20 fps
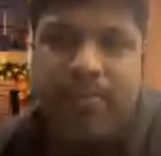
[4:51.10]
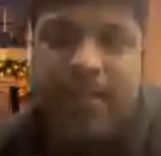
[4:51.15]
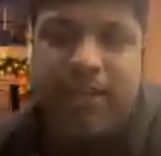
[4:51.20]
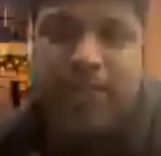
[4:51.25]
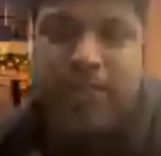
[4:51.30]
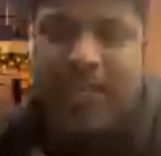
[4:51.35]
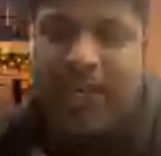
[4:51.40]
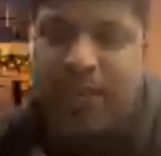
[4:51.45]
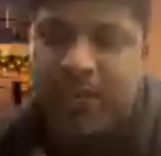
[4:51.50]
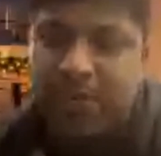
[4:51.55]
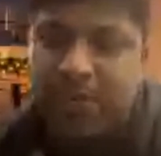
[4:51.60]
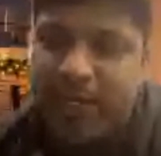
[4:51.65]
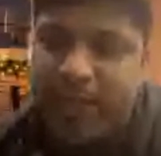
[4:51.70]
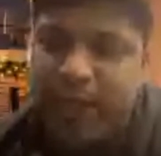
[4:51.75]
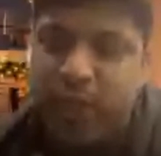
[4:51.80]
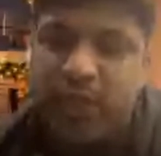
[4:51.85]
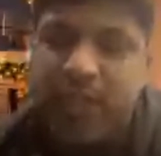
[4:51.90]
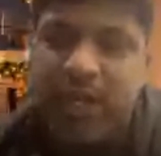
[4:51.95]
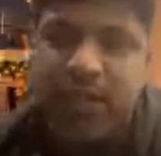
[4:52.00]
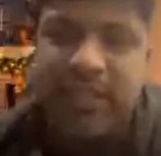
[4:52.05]
So that was my
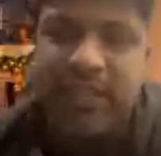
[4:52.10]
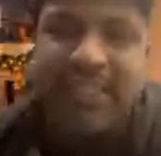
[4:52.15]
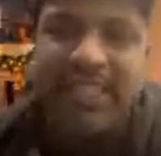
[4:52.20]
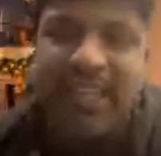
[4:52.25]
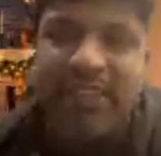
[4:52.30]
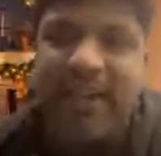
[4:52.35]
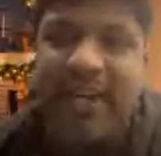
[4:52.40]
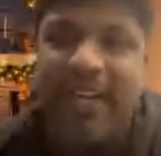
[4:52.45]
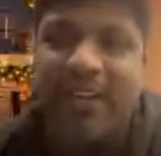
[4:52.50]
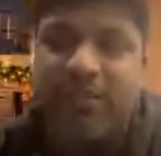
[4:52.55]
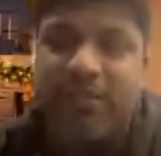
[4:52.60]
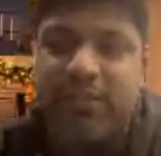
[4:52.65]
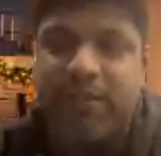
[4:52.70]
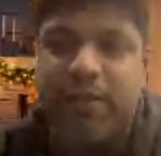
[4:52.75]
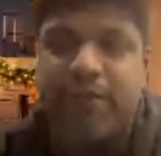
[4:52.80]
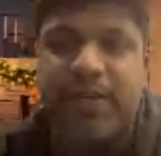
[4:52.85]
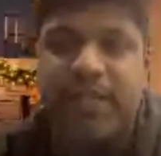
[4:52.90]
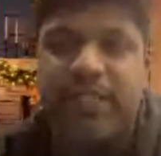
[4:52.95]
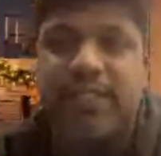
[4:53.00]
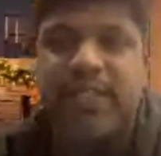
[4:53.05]
2017. It was
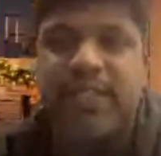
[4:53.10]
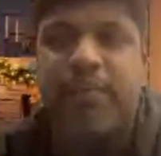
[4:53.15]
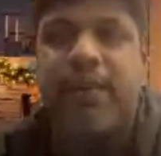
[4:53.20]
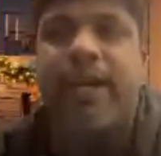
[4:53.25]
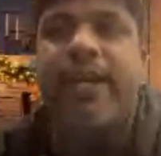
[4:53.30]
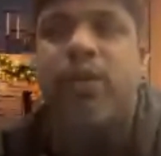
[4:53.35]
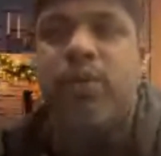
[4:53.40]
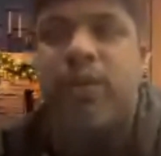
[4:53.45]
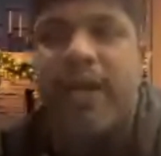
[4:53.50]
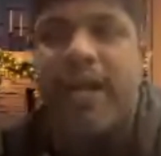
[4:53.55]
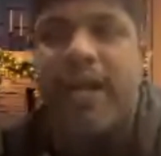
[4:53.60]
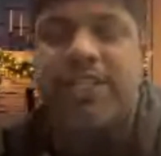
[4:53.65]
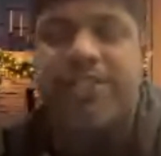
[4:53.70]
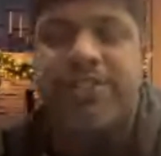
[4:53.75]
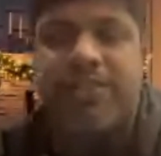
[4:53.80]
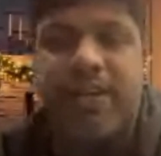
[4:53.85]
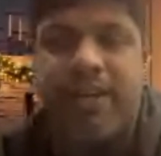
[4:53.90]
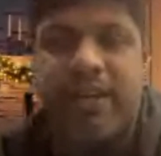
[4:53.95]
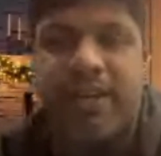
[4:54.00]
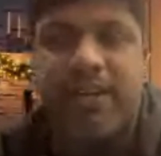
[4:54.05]
my first time I took
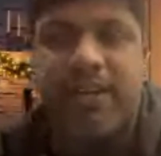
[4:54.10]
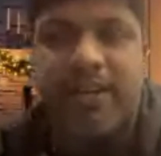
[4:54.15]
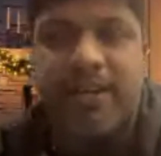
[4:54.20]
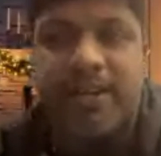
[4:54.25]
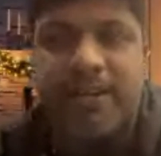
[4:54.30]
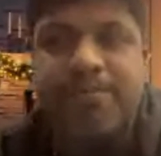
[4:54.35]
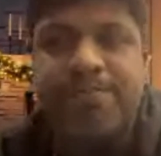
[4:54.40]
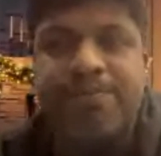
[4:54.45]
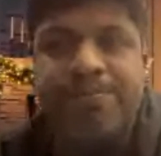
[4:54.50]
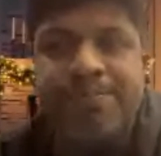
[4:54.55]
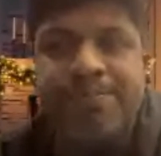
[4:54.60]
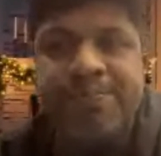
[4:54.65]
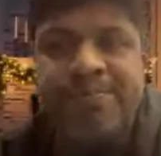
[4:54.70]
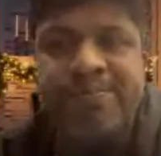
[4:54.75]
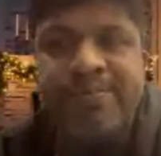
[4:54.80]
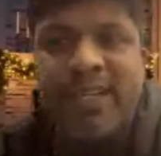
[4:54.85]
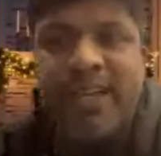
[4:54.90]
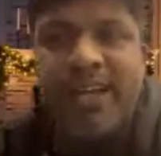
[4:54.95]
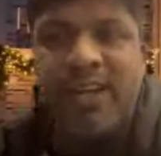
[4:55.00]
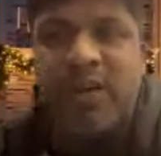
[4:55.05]
actually
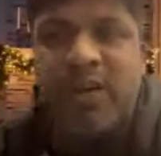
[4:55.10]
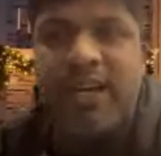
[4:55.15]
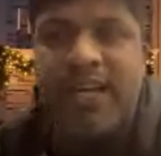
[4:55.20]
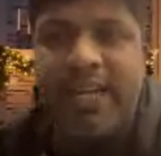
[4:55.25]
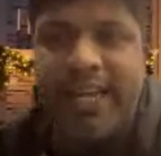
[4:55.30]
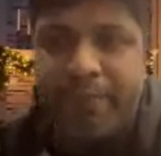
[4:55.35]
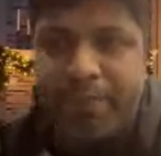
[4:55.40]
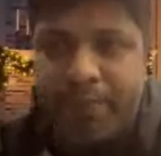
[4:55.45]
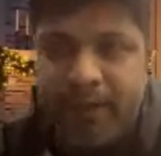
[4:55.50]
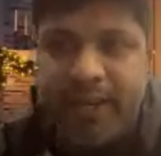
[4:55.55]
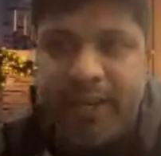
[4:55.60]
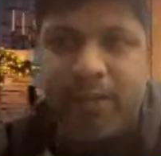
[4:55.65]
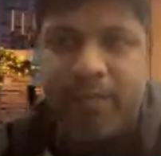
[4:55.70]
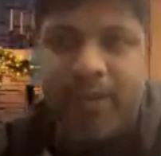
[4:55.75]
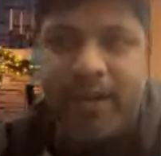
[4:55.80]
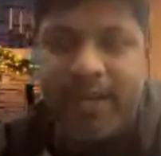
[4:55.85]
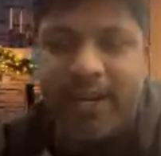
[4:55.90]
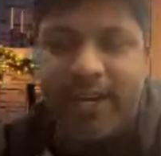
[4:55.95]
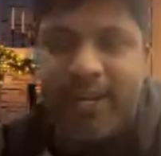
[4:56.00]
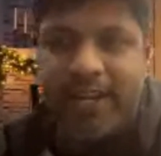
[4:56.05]
a leap in
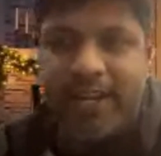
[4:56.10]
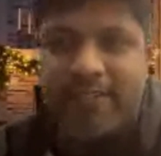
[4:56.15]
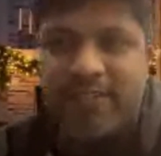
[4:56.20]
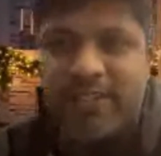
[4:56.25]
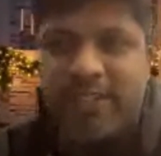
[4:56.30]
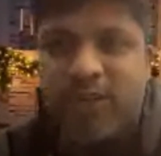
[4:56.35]
my life.